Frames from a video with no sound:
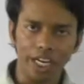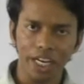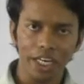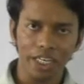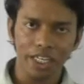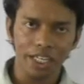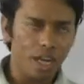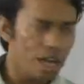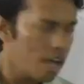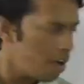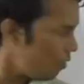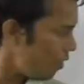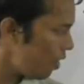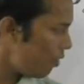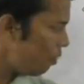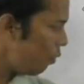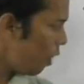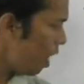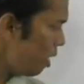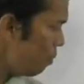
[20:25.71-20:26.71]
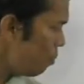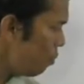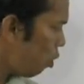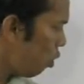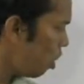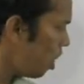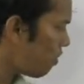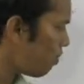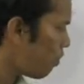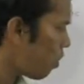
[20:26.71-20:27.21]
Correct? For 1
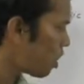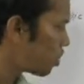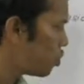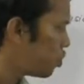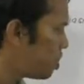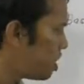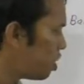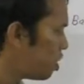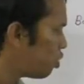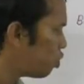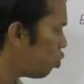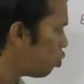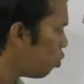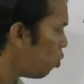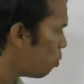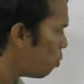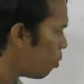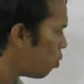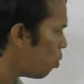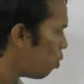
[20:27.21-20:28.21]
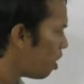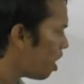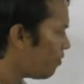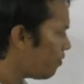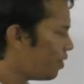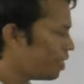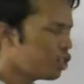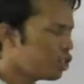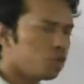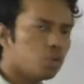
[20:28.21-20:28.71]
mole of oxygen, 2 mole of
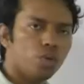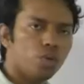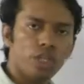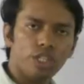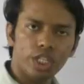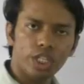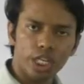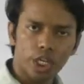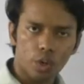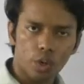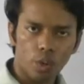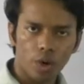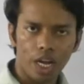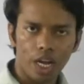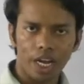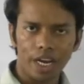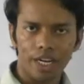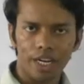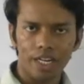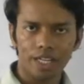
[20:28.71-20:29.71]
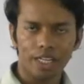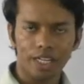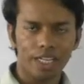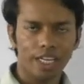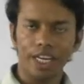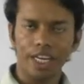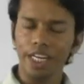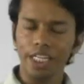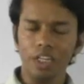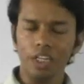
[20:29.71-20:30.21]
H2 is required.
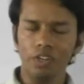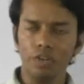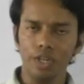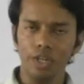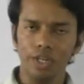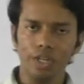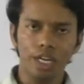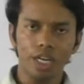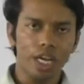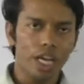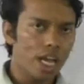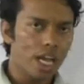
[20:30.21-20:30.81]
Correct or not?